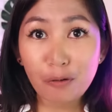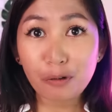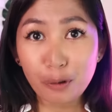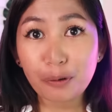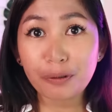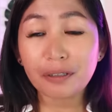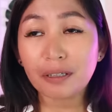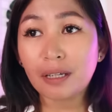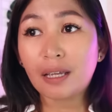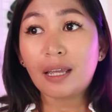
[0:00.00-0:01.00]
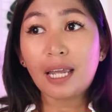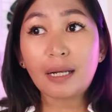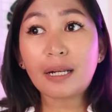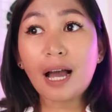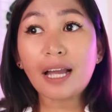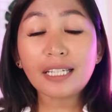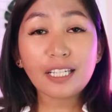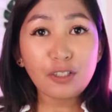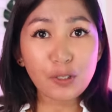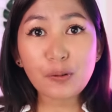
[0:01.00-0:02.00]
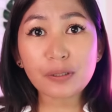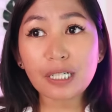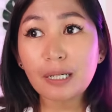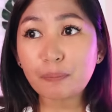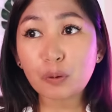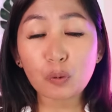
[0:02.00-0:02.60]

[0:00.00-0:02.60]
akong loan. And I can use up